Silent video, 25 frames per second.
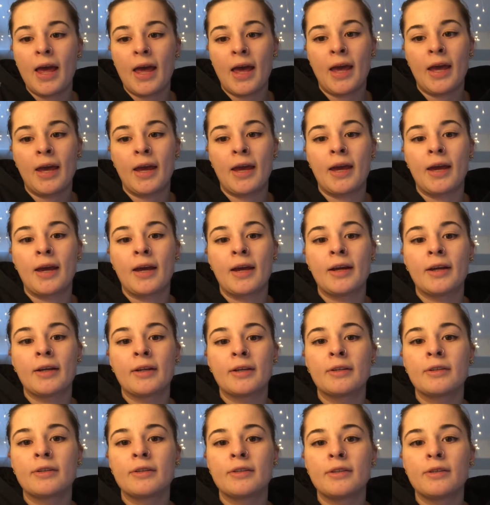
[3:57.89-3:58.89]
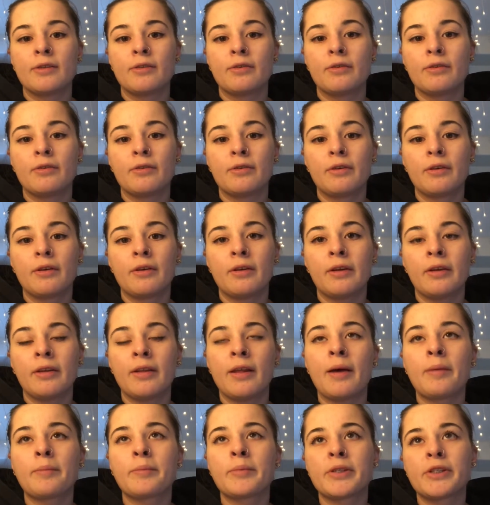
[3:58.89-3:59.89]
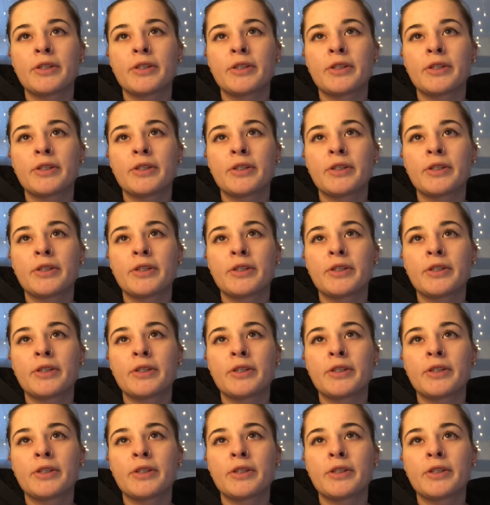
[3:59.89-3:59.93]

and them